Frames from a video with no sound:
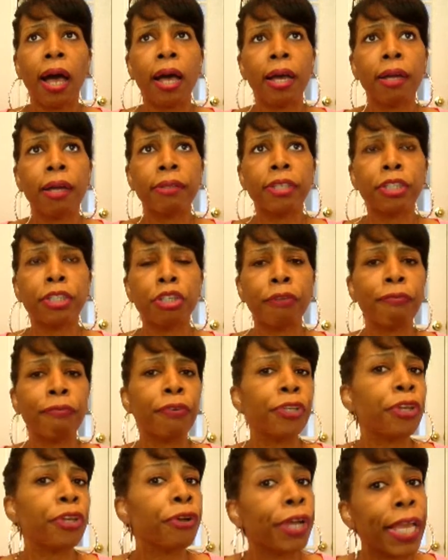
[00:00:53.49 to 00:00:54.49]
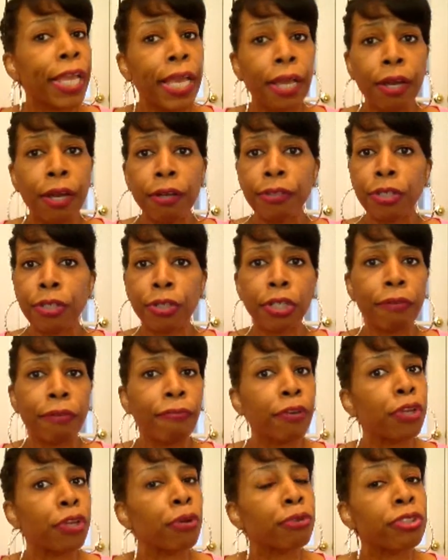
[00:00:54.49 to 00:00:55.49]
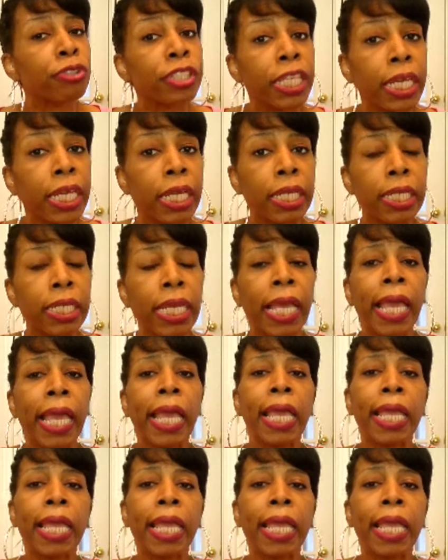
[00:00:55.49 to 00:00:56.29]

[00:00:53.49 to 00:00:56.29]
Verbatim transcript: Uh, they're good for your hair. They're good for your skin.